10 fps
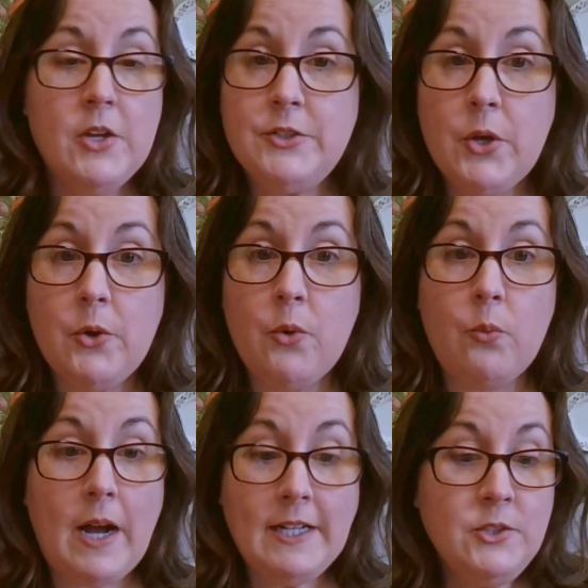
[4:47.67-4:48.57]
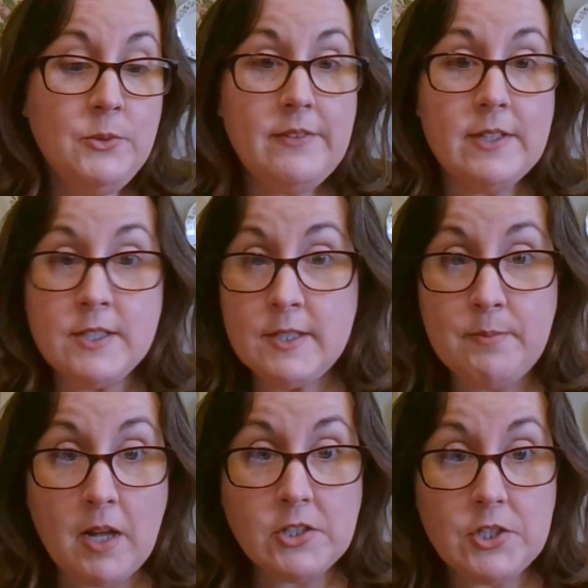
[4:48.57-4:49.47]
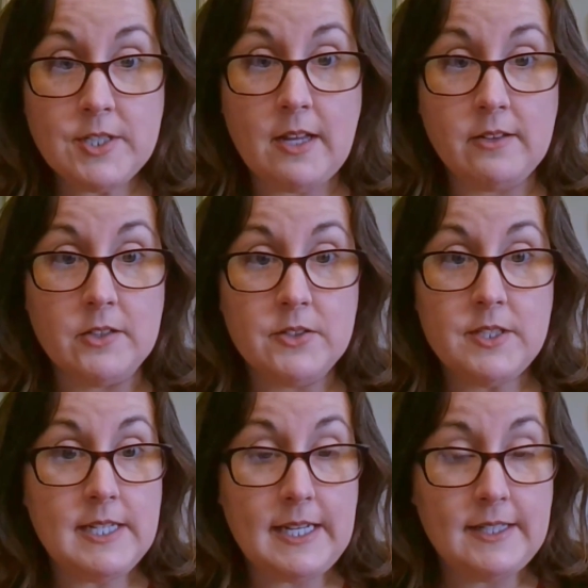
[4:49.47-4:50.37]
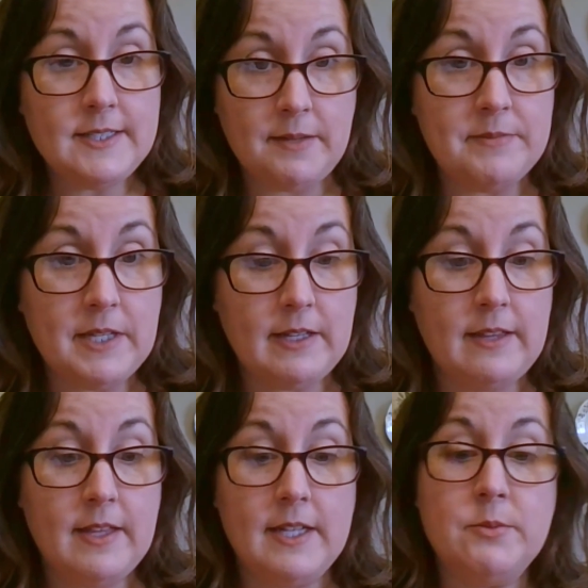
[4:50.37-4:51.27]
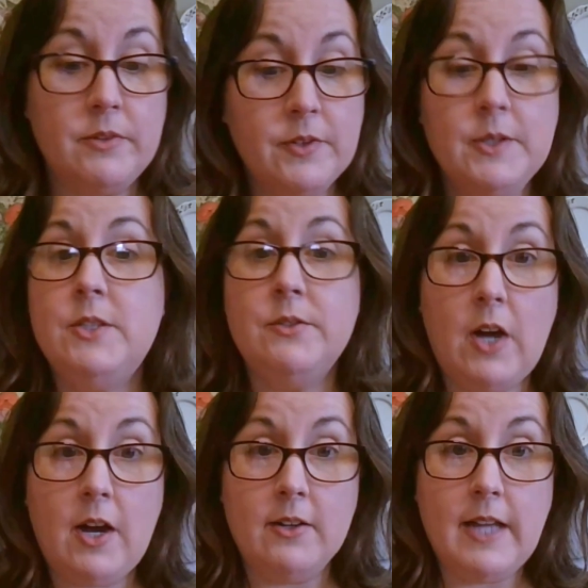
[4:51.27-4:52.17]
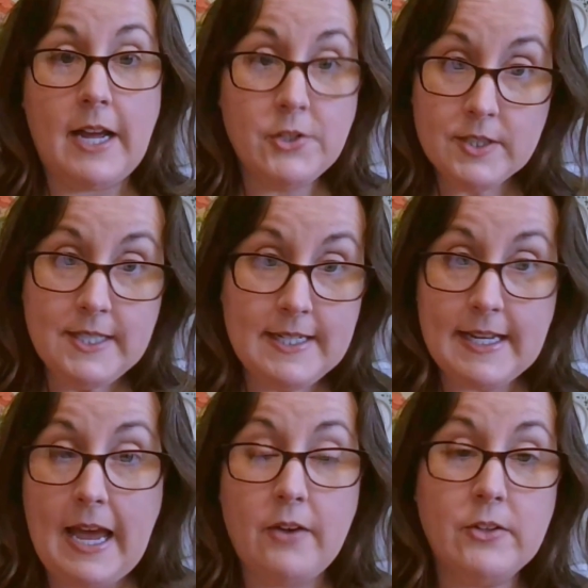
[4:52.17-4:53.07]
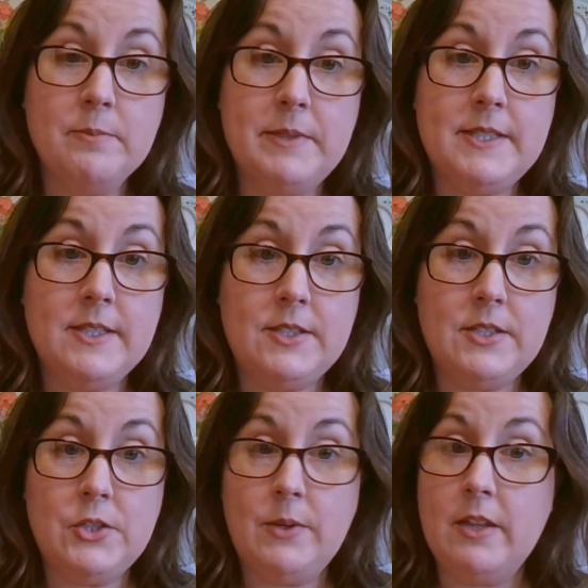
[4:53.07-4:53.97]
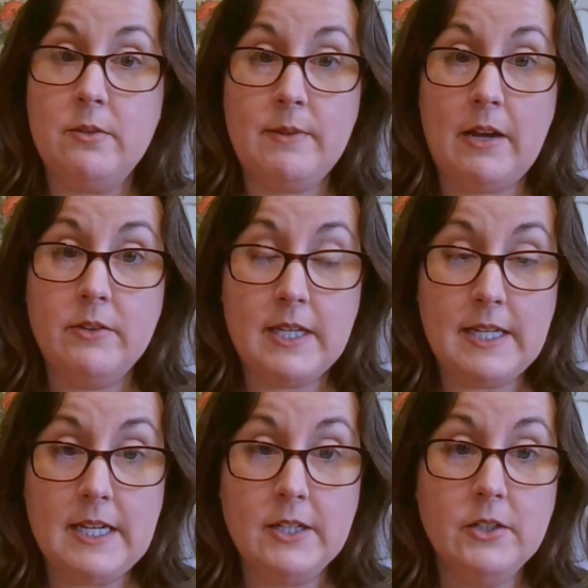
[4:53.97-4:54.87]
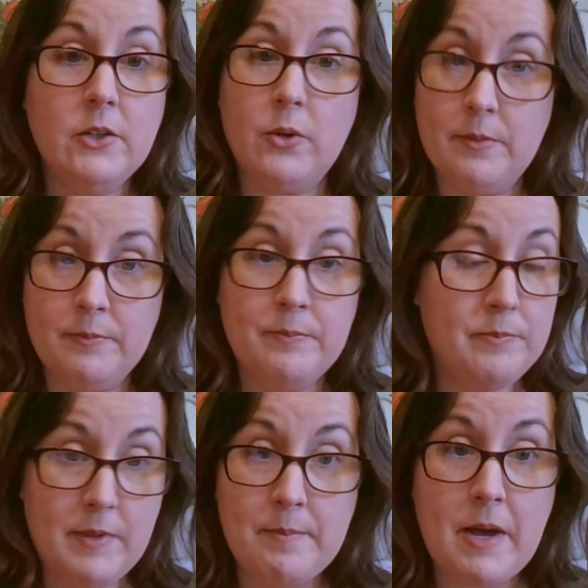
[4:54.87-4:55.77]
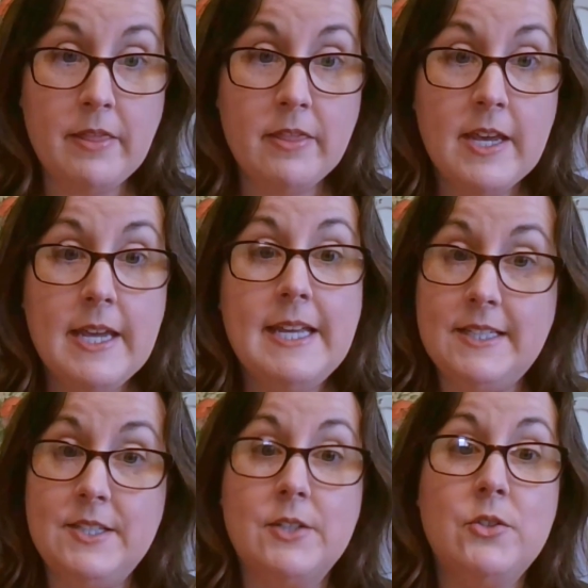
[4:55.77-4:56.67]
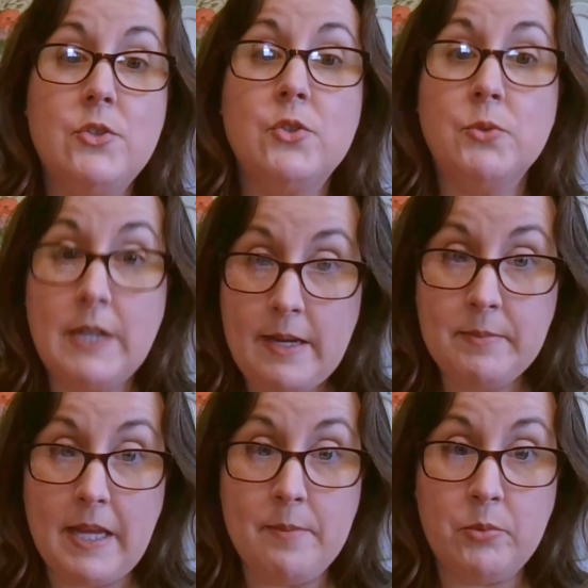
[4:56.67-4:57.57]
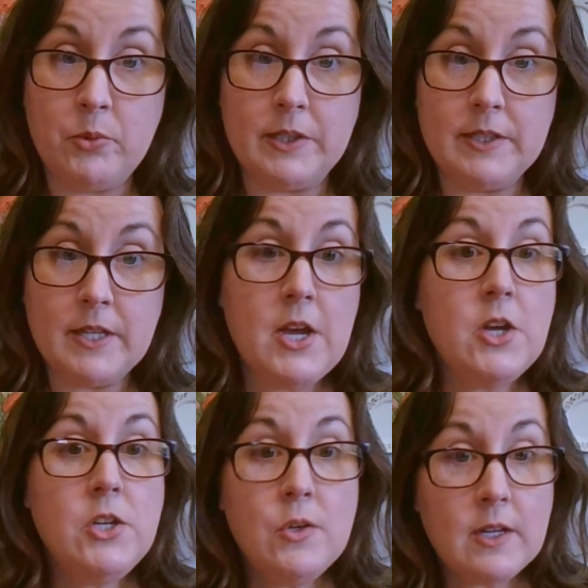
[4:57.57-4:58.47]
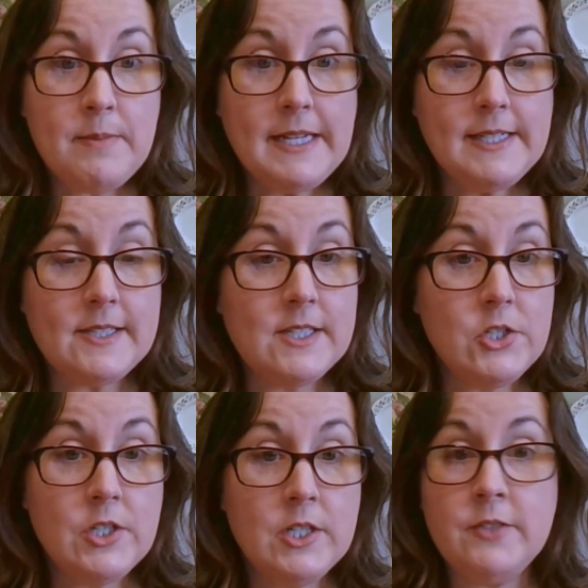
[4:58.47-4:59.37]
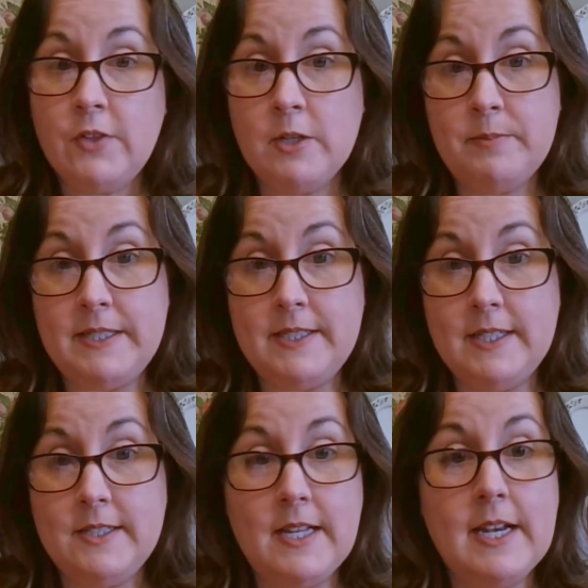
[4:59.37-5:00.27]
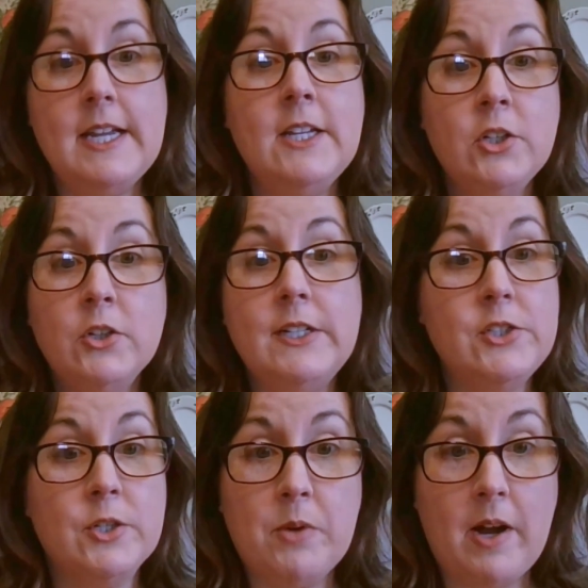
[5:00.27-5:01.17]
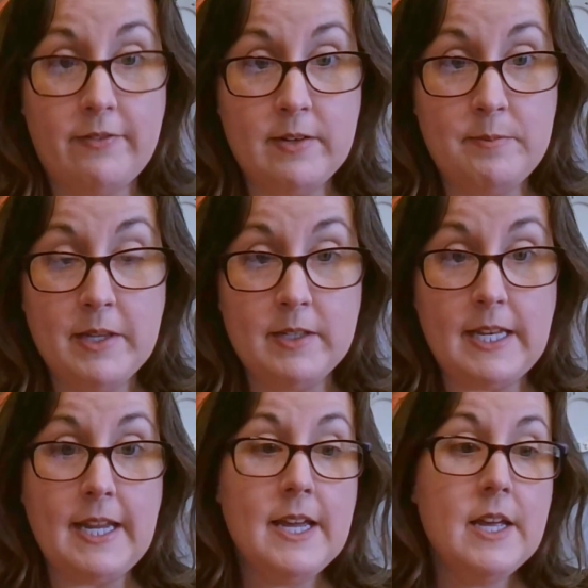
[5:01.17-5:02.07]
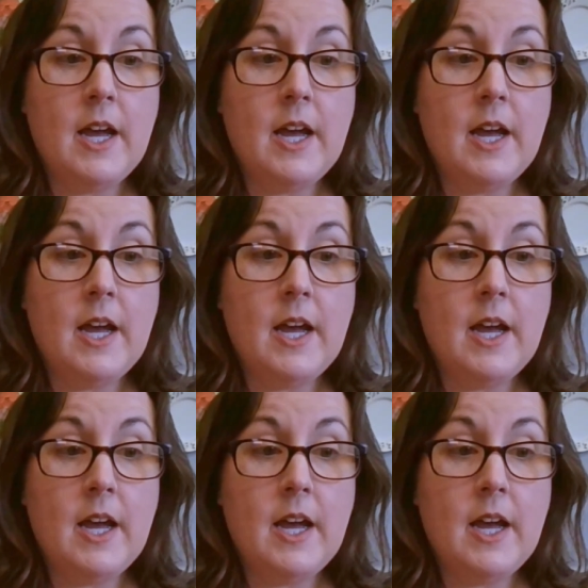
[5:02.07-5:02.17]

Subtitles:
So why do even smaller sellers need something like this? Well, first of all, understanding how your business is doing throughout the year or the month is extremely important. You can make decisions for your business that increase your profitability.